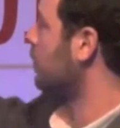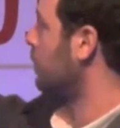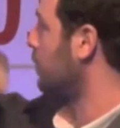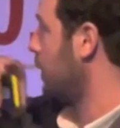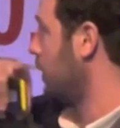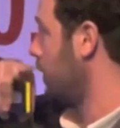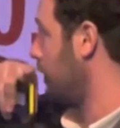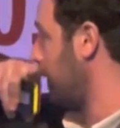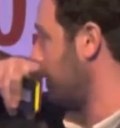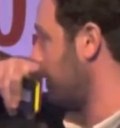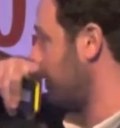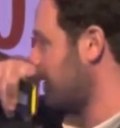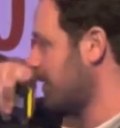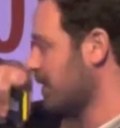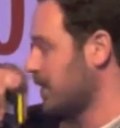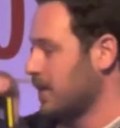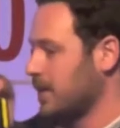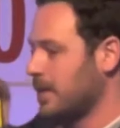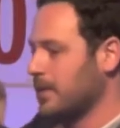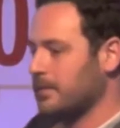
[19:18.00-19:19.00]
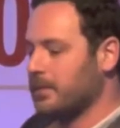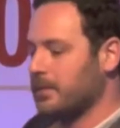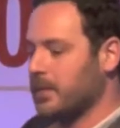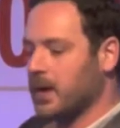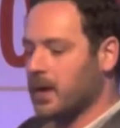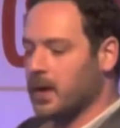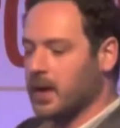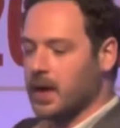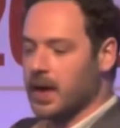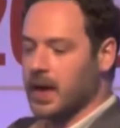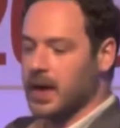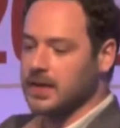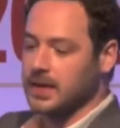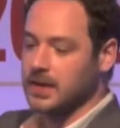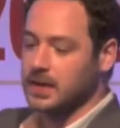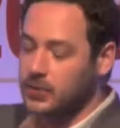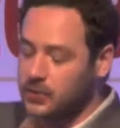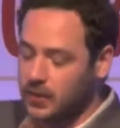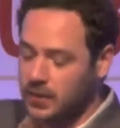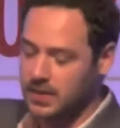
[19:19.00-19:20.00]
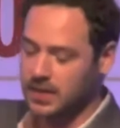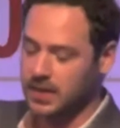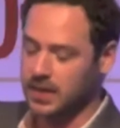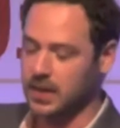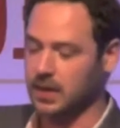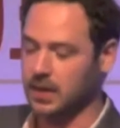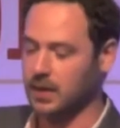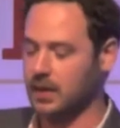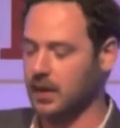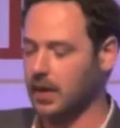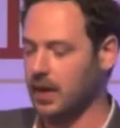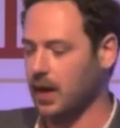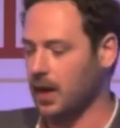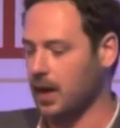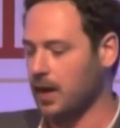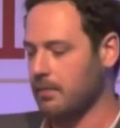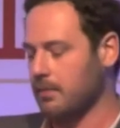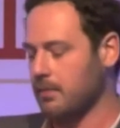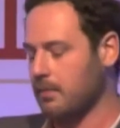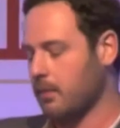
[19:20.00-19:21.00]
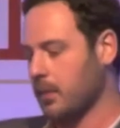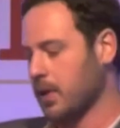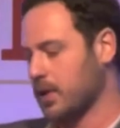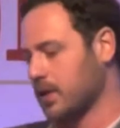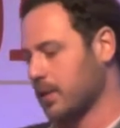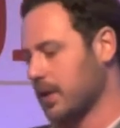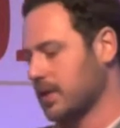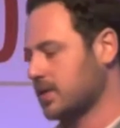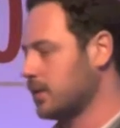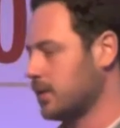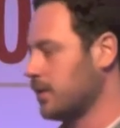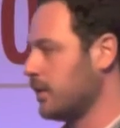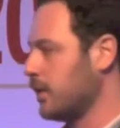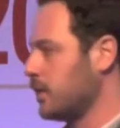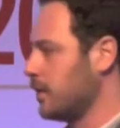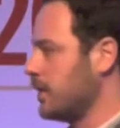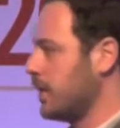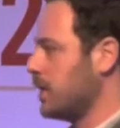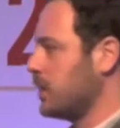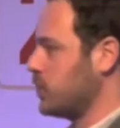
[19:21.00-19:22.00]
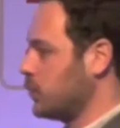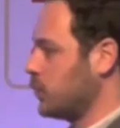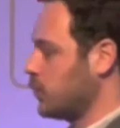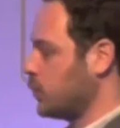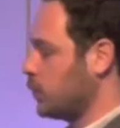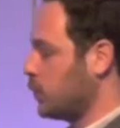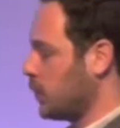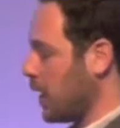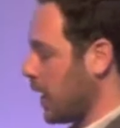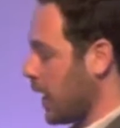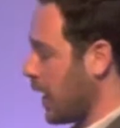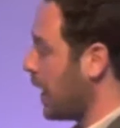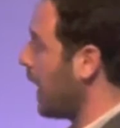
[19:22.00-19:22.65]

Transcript: not what we found. It's interesting when you ask stuff on a visual